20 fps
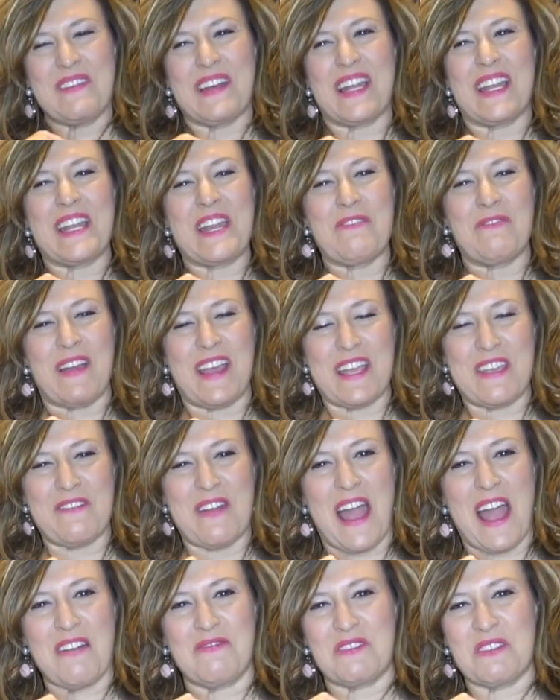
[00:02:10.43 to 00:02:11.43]
but anyway, you
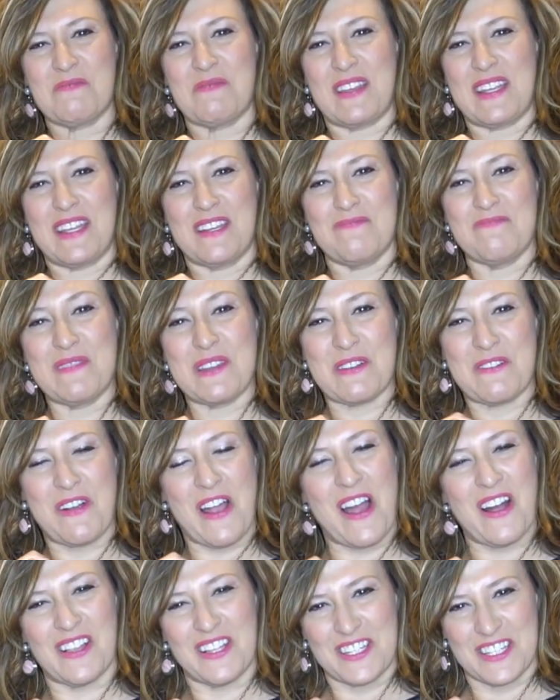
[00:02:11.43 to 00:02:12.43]
have to be a
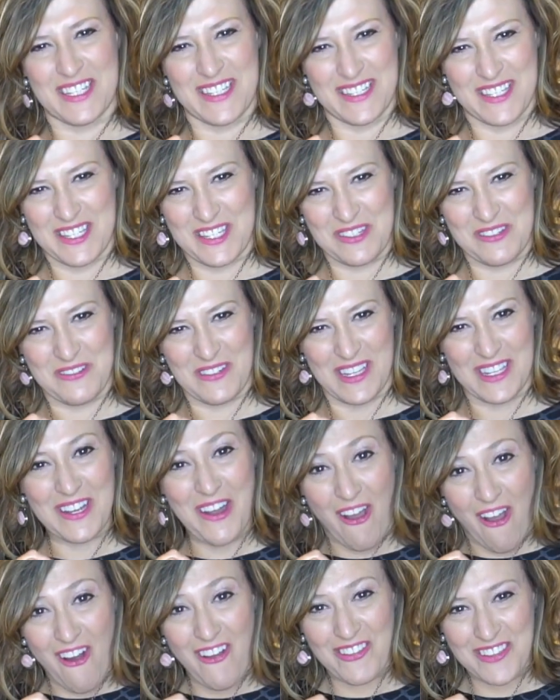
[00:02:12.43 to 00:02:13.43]
mineralogist to
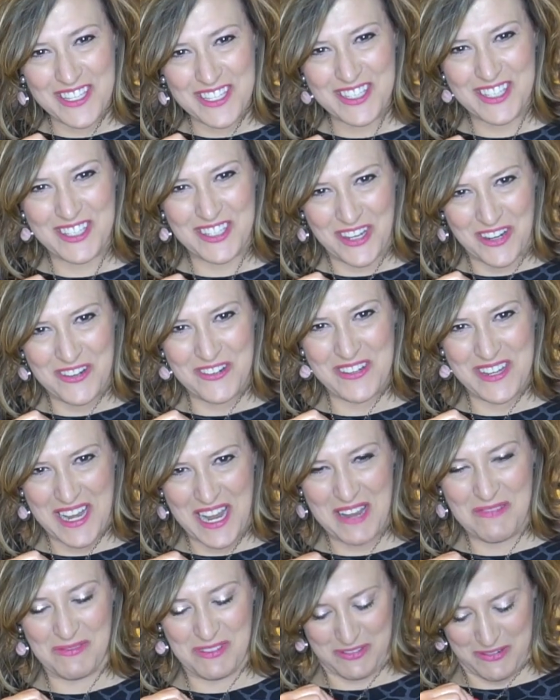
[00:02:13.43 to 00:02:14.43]
get all these stone
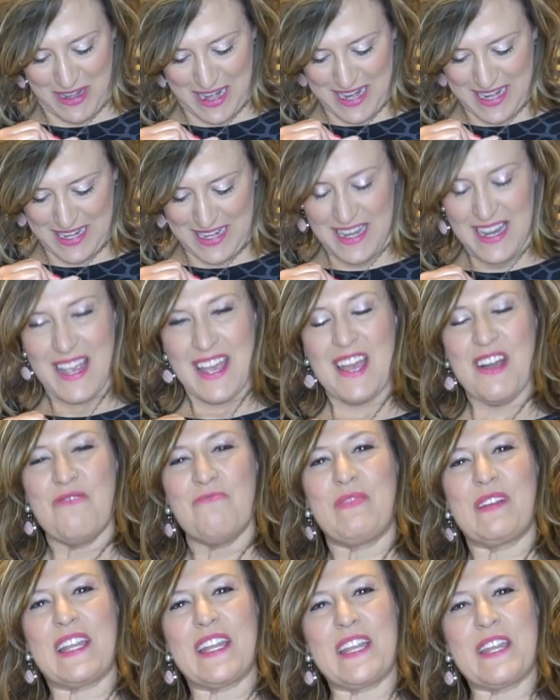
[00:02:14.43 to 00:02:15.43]
names right.
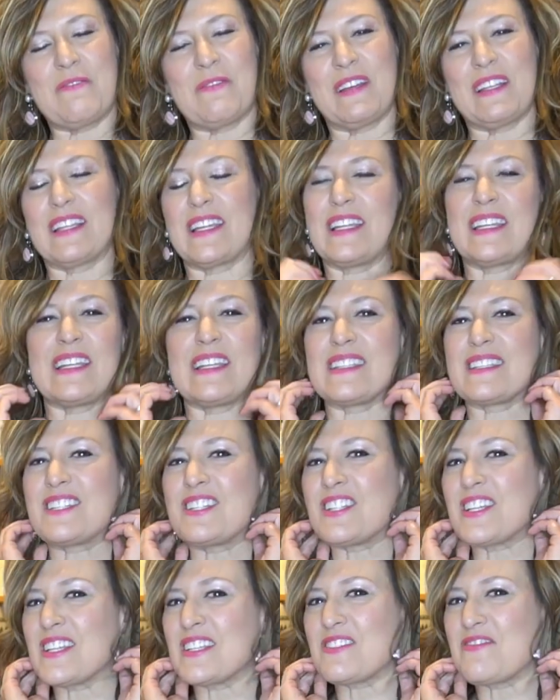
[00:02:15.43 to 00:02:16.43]
But anyway, ladies,
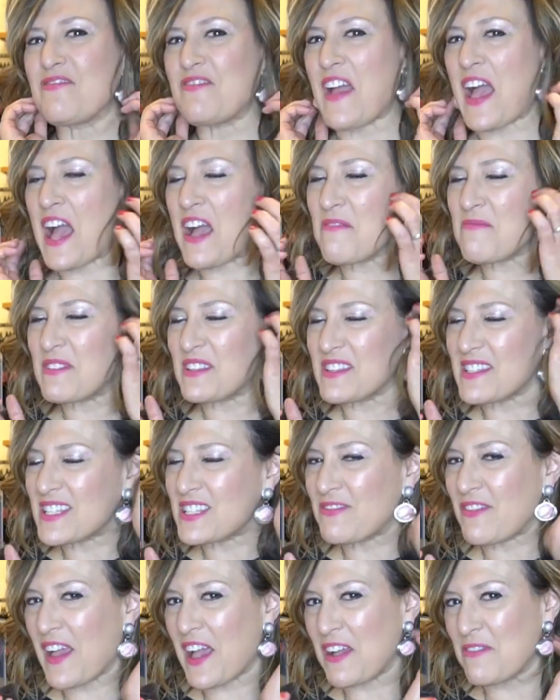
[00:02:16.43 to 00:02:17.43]
just
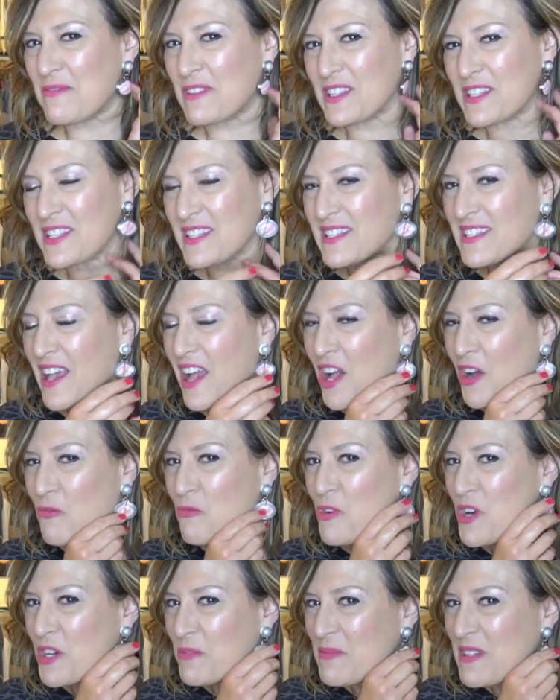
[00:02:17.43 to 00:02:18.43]
fabulous, fabulous uh,
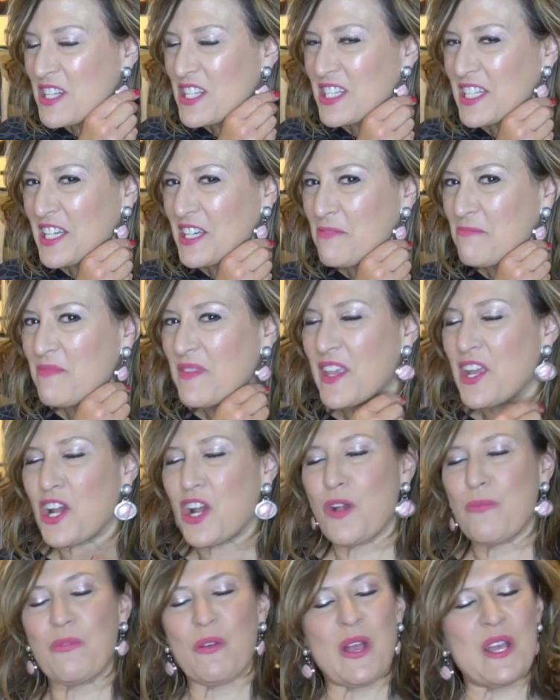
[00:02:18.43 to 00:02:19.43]
workmanship.
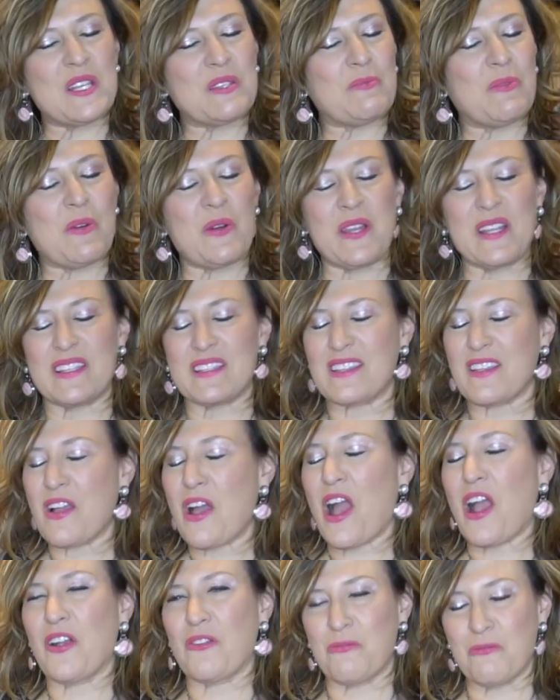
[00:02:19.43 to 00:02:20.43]
Her price points
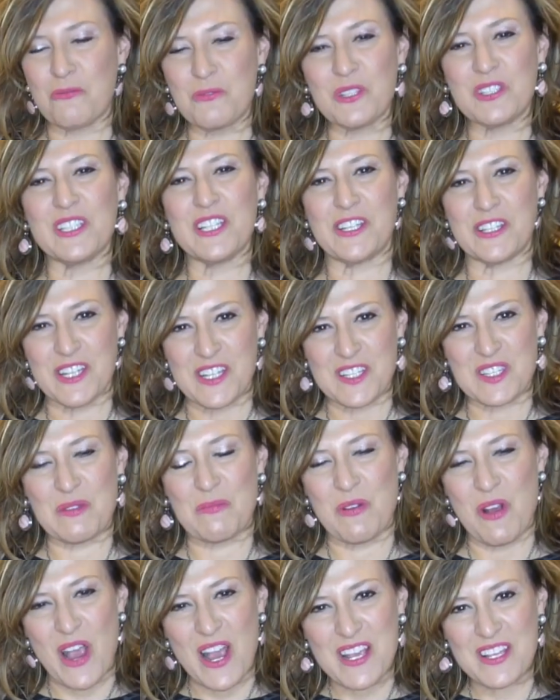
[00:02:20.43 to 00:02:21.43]
are really gonna
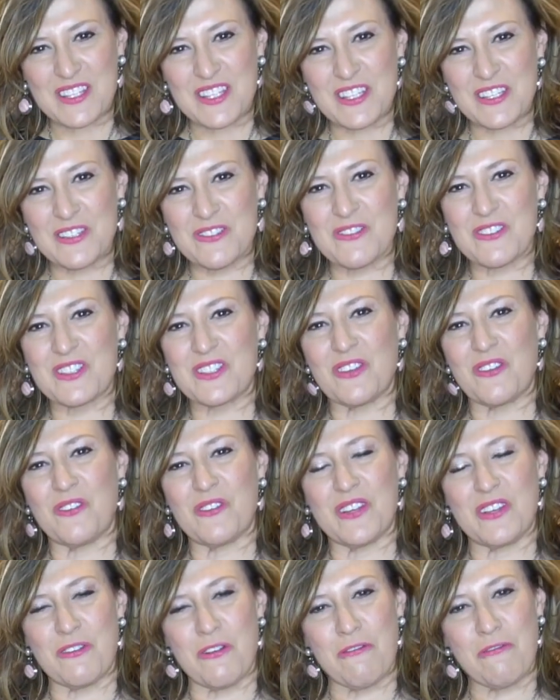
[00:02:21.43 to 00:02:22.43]
surprise you, so
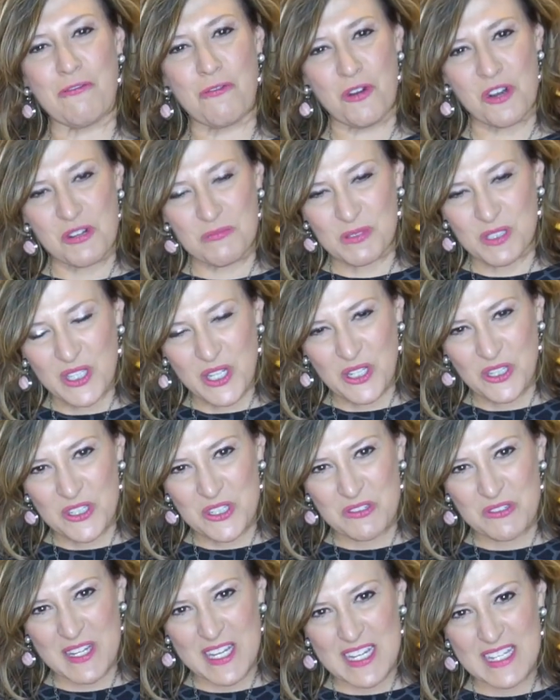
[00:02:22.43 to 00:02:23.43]
her affordable little
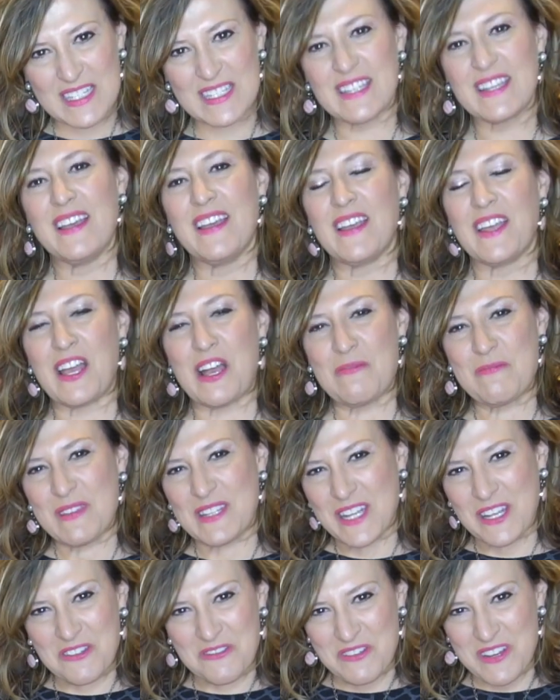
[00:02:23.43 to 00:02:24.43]
treat. Come
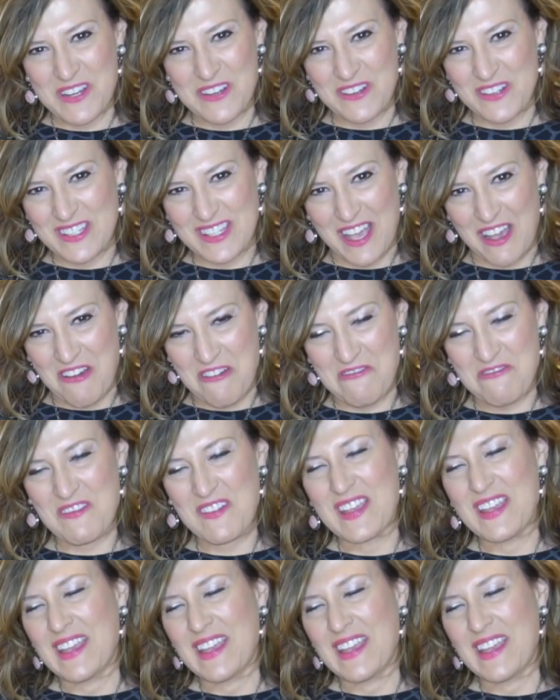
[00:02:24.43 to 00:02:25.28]
in and treat yourself.